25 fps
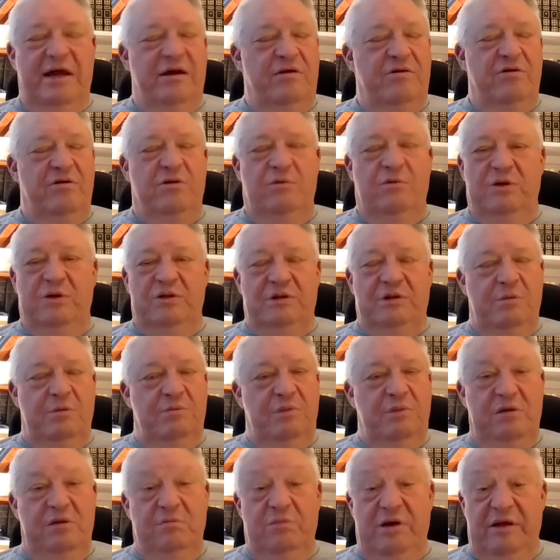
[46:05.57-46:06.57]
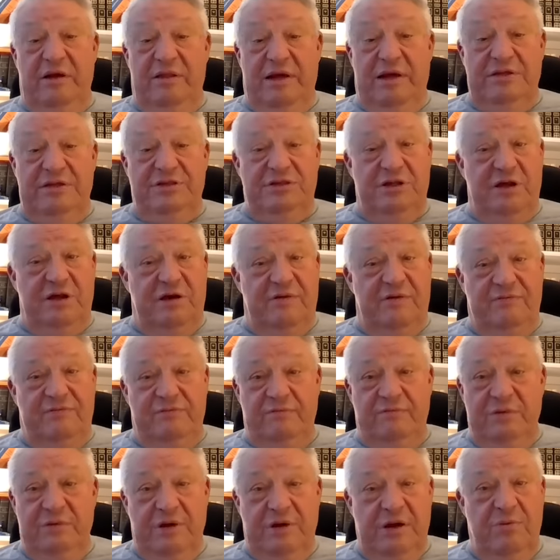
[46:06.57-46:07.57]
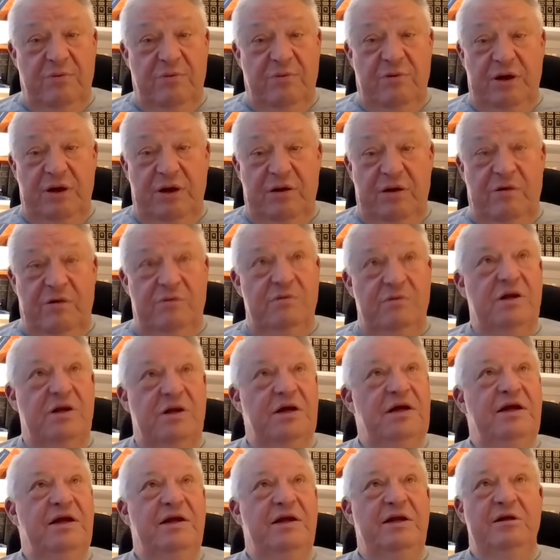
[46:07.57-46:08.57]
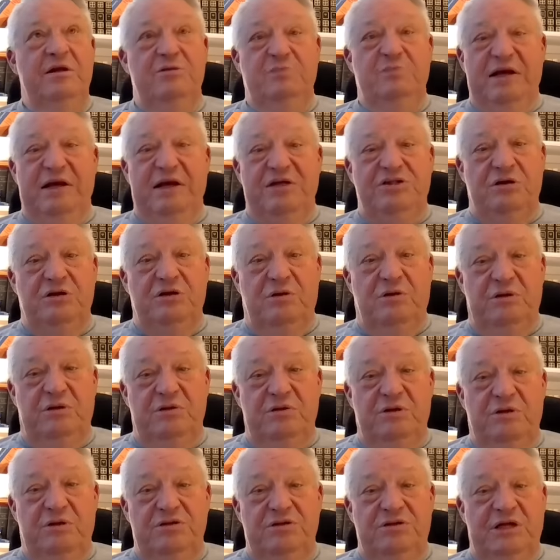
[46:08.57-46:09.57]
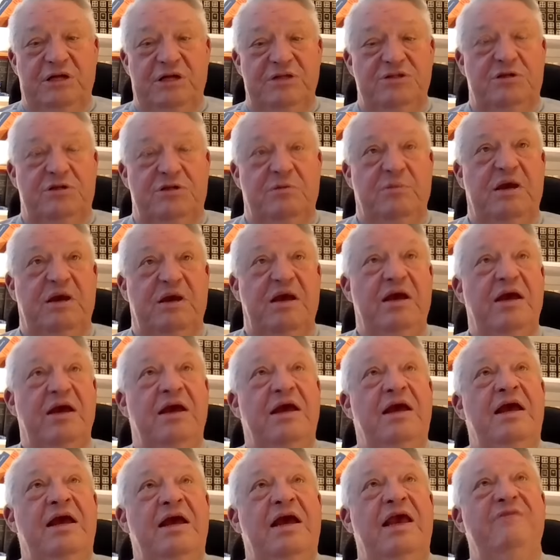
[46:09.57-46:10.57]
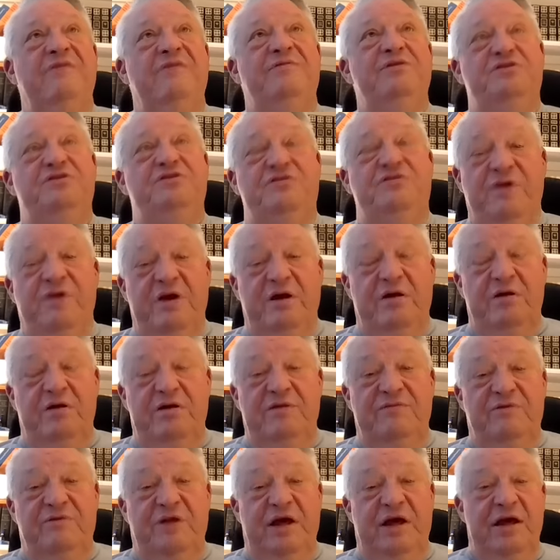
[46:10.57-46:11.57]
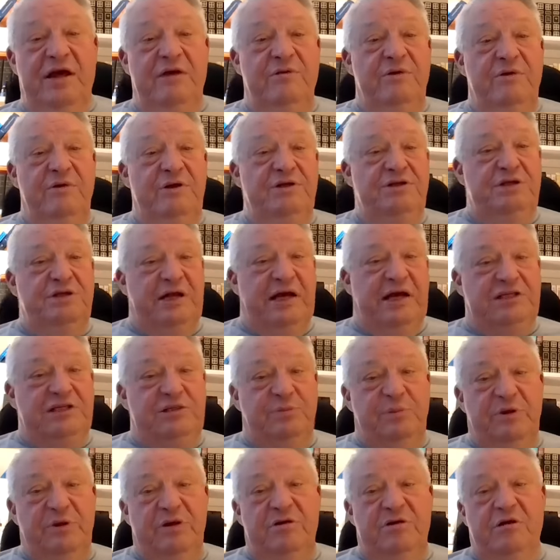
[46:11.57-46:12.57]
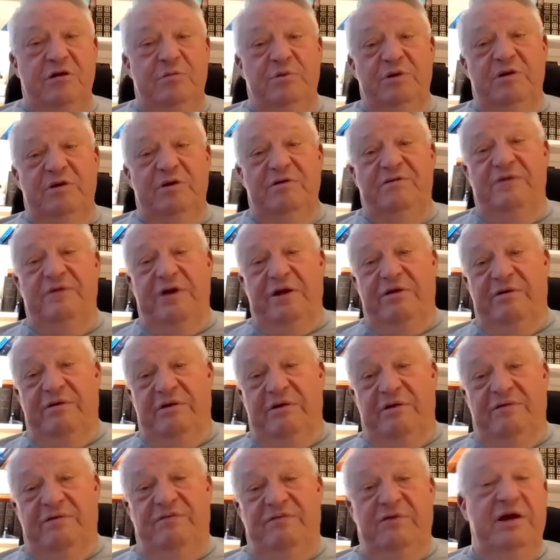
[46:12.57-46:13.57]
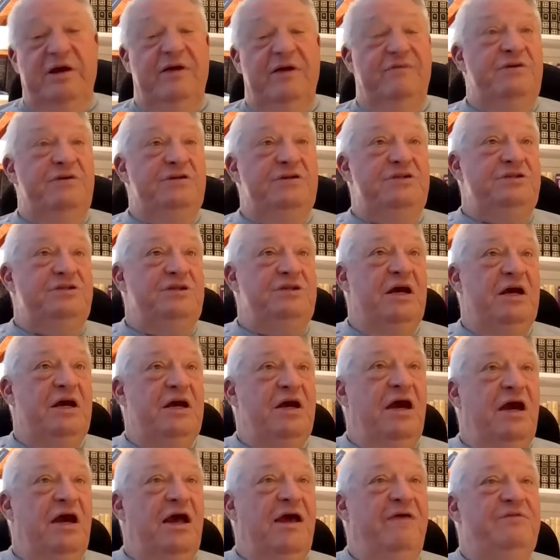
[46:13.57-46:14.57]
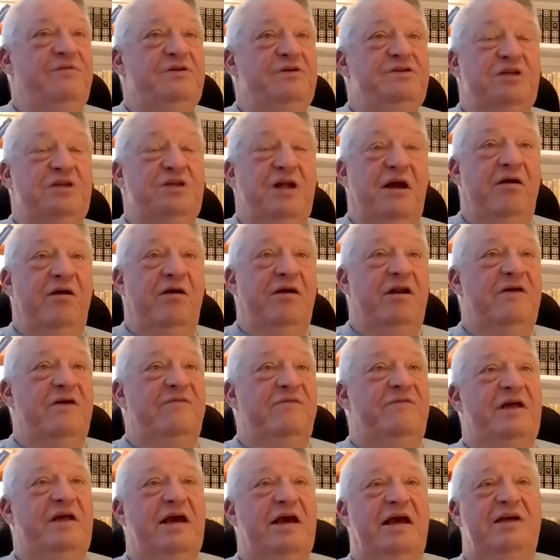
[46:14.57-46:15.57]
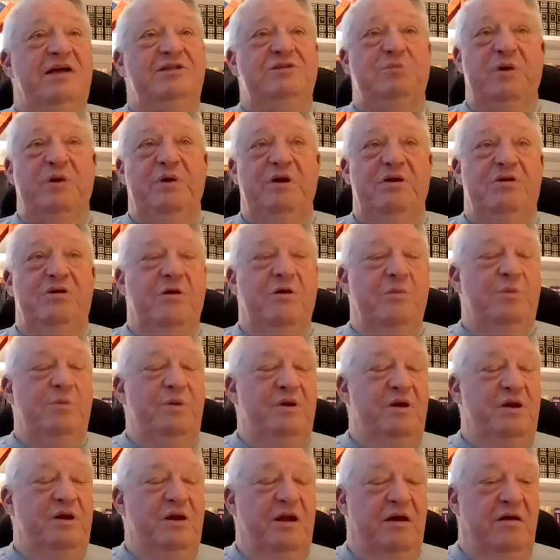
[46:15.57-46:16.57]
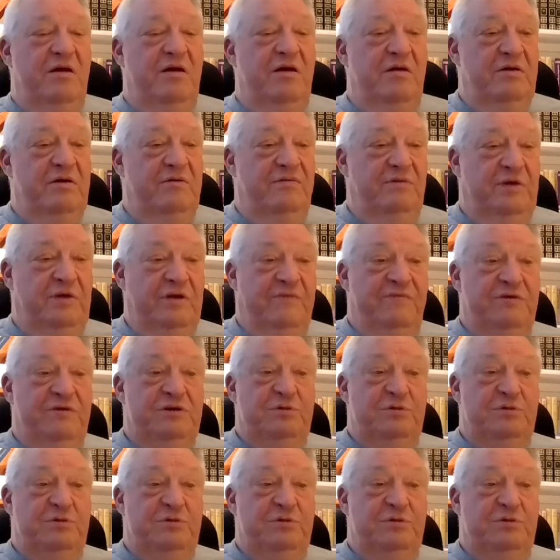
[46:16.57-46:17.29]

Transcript: I don't know what they mean by that stuff. I really don't. It makes no sense to me. If it's figurative language, it has to be interpreted figuratively. If it's narrative, it has to be interpreted narratively.